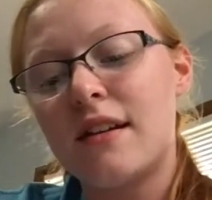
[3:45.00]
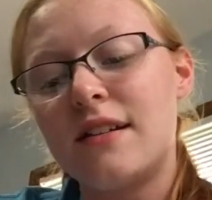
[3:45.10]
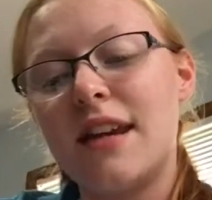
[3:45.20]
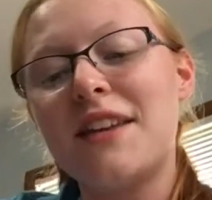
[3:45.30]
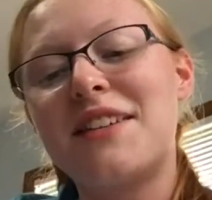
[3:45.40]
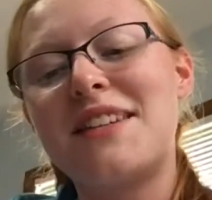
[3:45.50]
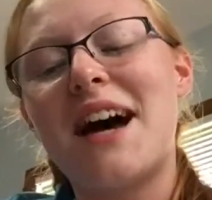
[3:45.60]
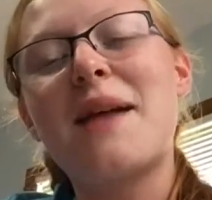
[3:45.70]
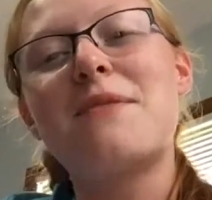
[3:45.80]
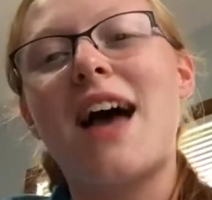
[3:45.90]
Take the
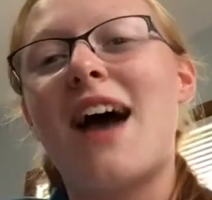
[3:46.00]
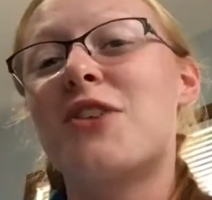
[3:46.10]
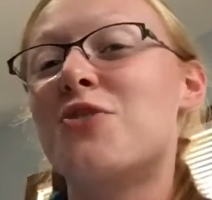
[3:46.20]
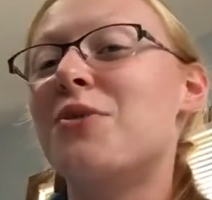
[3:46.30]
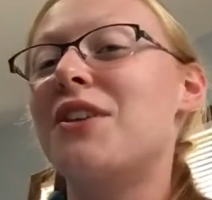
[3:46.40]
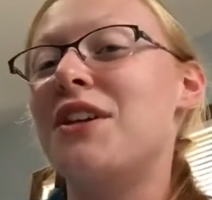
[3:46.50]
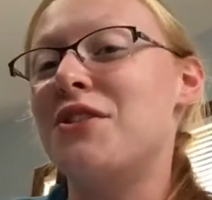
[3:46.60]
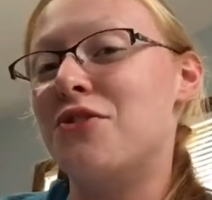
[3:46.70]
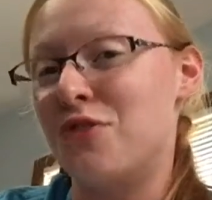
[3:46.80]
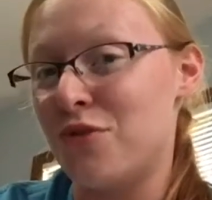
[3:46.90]
time to
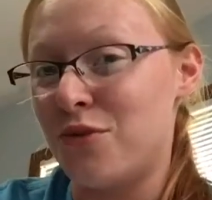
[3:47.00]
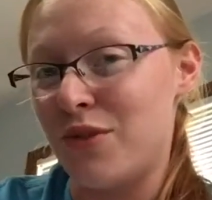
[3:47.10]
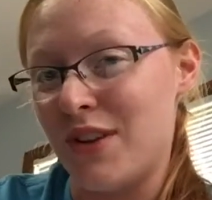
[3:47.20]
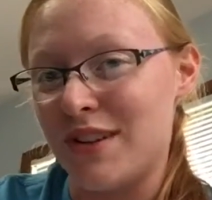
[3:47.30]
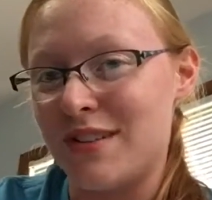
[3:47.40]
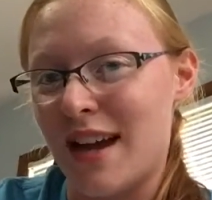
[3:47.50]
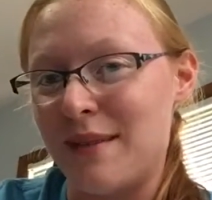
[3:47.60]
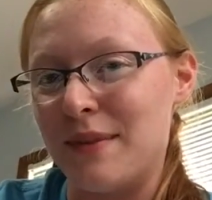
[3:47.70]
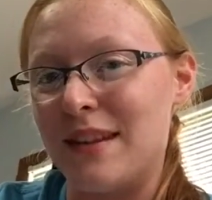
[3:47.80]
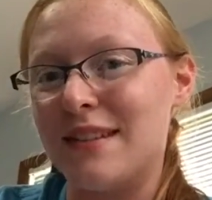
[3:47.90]
actually do the
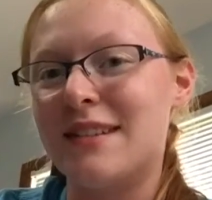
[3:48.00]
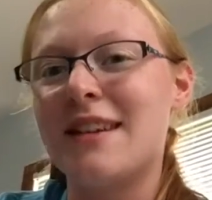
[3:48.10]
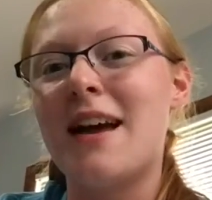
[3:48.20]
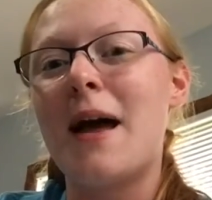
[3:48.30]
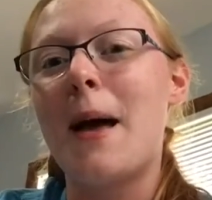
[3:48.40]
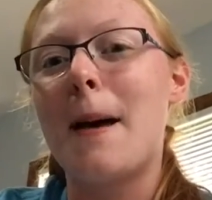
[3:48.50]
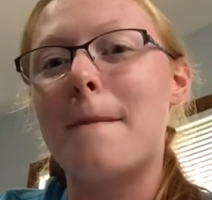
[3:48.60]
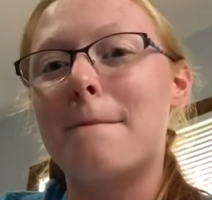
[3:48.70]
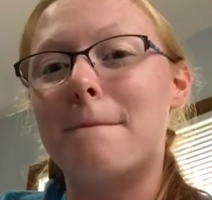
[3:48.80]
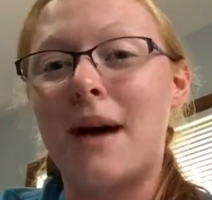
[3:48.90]
assignments.
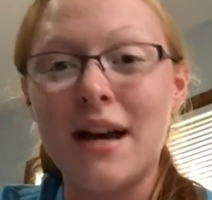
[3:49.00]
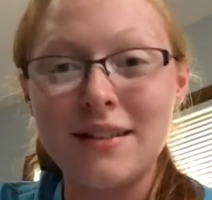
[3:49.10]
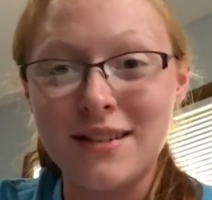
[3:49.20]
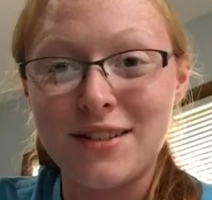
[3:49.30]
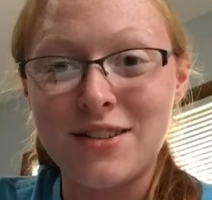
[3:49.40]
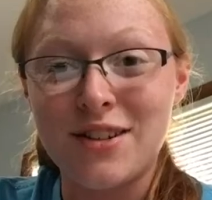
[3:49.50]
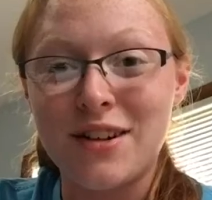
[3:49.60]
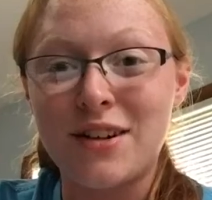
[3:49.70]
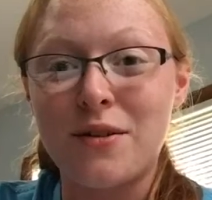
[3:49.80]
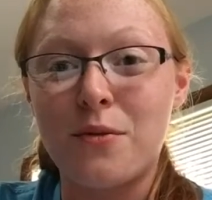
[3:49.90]
My
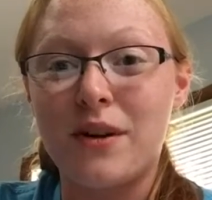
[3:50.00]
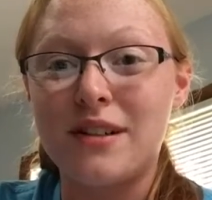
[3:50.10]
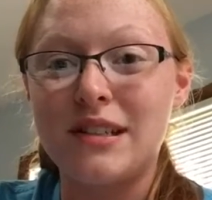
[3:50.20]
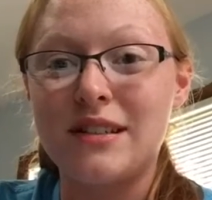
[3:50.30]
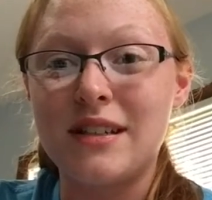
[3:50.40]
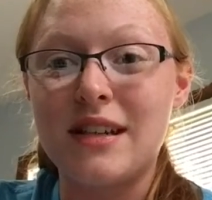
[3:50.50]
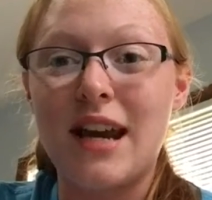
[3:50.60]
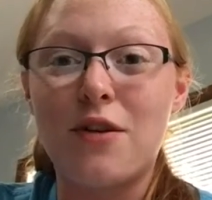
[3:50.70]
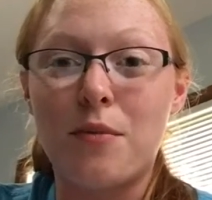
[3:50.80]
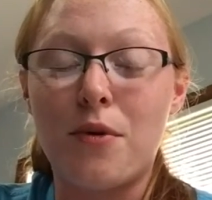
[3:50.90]
sister was
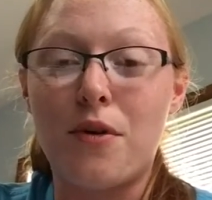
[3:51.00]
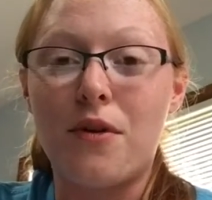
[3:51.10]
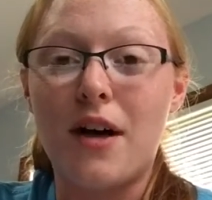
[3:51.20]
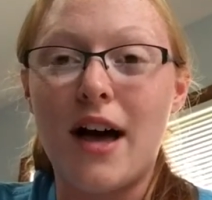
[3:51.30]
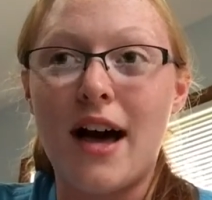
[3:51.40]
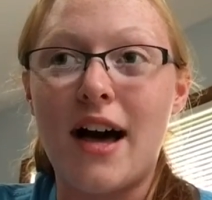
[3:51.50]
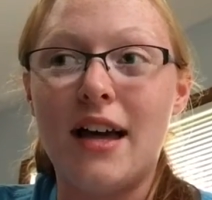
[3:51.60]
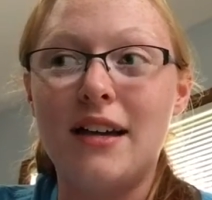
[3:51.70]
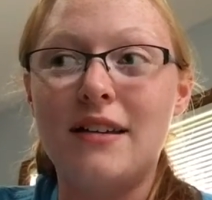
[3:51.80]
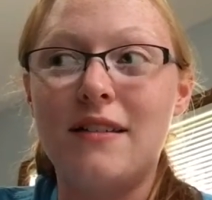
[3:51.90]
terrible
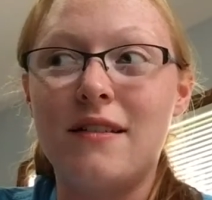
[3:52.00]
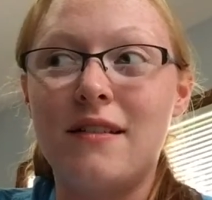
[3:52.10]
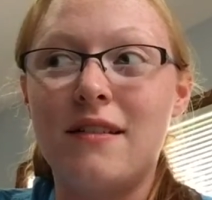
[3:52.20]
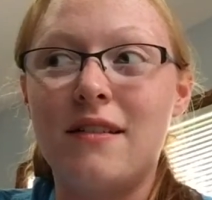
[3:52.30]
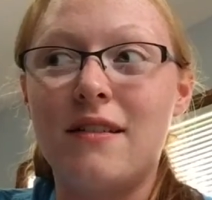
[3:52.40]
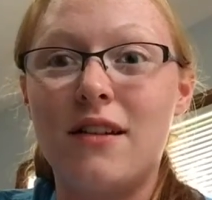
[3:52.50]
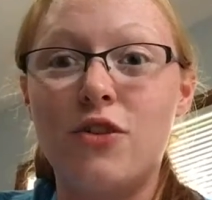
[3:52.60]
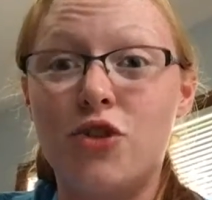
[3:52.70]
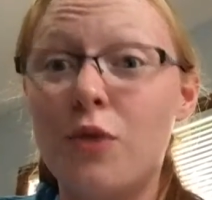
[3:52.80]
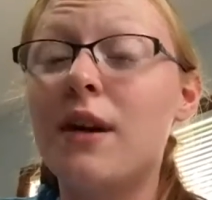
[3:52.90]
at
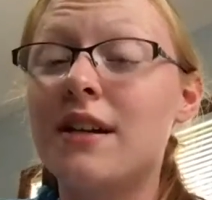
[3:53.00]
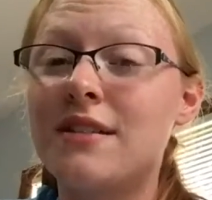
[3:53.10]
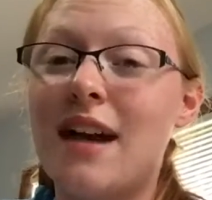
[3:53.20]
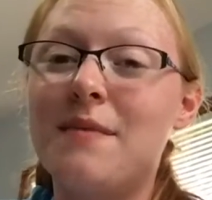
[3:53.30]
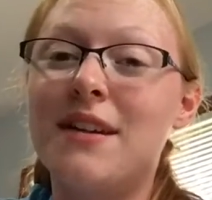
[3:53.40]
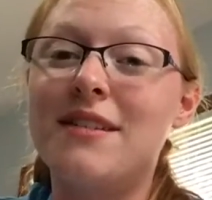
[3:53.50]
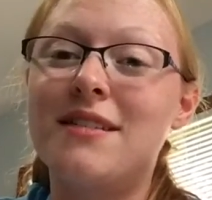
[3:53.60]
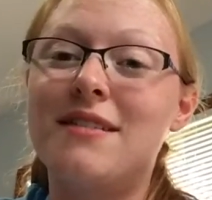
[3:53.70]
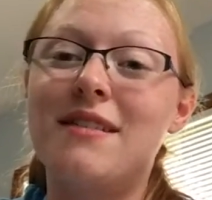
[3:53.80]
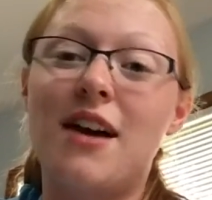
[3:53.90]
doing
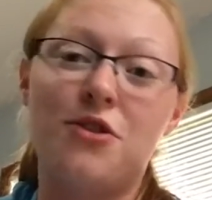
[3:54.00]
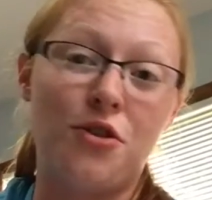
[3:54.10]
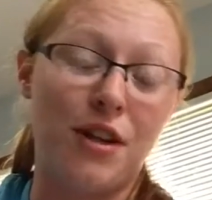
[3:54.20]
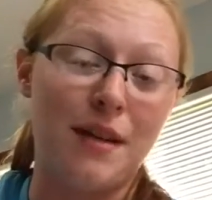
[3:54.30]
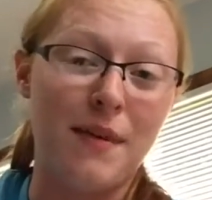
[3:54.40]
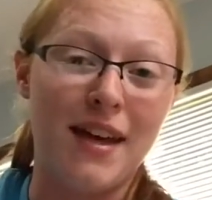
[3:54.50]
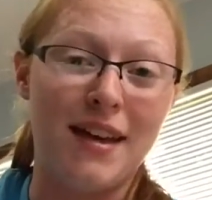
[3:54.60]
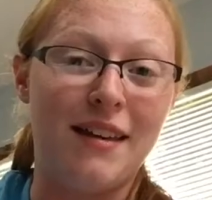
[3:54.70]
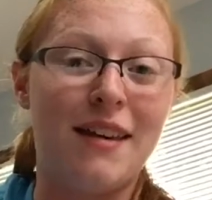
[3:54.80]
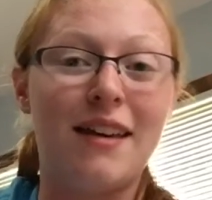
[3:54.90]
assignments, not turning them
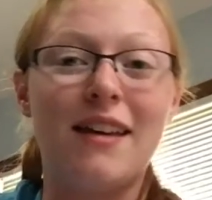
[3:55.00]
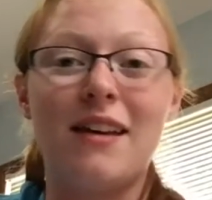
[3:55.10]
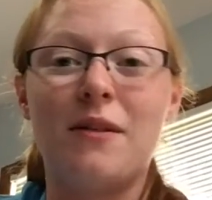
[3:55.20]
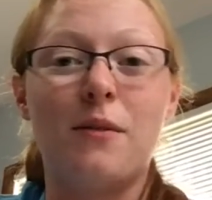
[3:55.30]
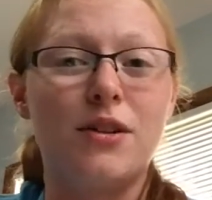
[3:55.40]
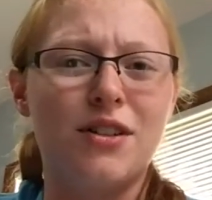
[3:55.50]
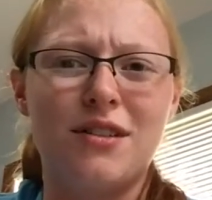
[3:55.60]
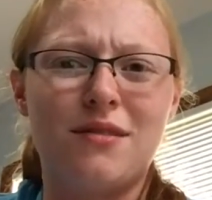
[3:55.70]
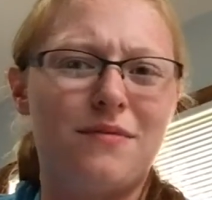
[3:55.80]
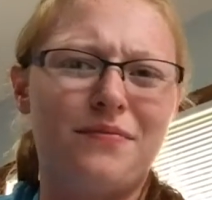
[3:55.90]
in, which
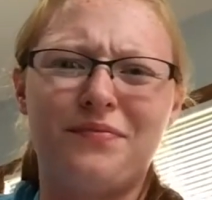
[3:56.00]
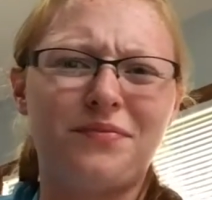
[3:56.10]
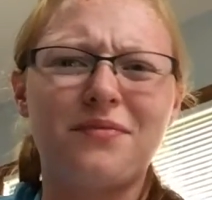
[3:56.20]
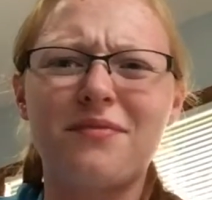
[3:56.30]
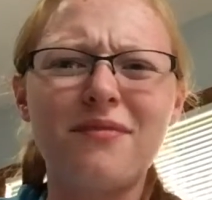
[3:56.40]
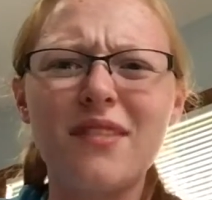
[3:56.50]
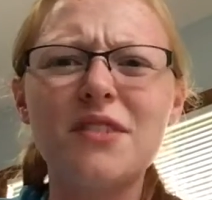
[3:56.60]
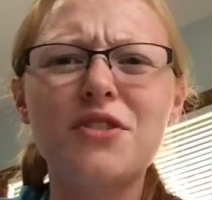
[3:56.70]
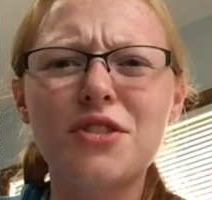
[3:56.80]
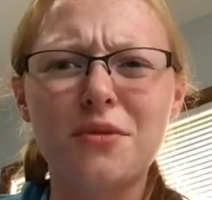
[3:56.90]
is
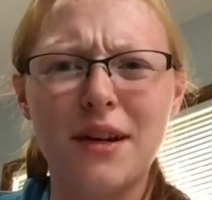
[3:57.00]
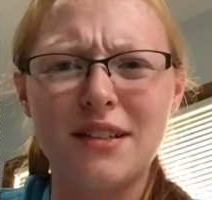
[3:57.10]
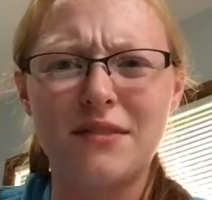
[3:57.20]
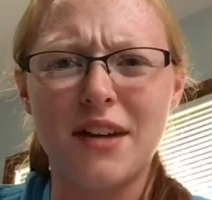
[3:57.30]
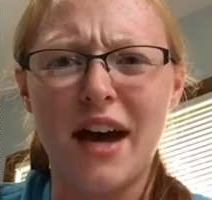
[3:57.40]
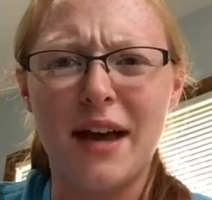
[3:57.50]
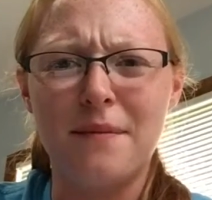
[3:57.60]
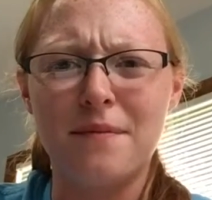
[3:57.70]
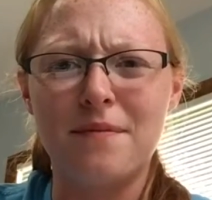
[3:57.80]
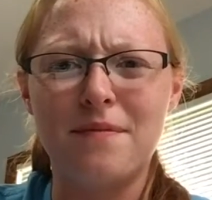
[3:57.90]
just a waste of
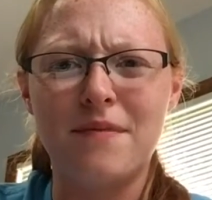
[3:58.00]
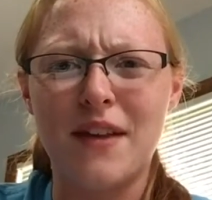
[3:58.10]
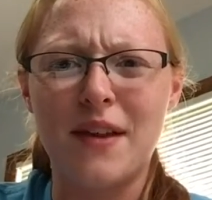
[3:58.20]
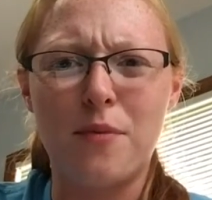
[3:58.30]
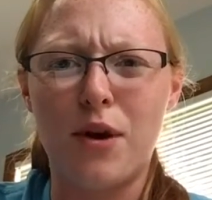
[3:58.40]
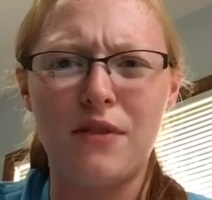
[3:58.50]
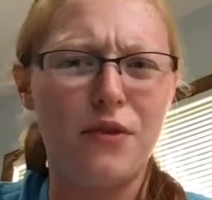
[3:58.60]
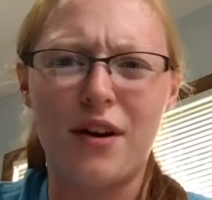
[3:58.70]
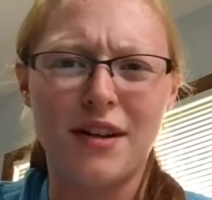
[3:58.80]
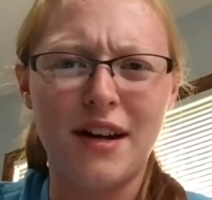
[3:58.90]
time at that point if you've
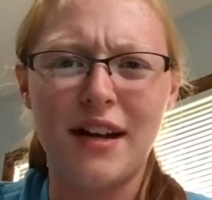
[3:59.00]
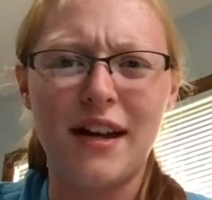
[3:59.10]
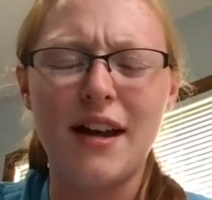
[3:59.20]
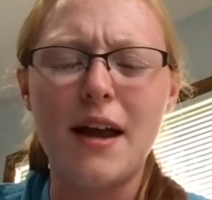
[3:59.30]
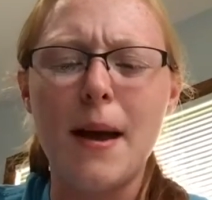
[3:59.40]
already done it.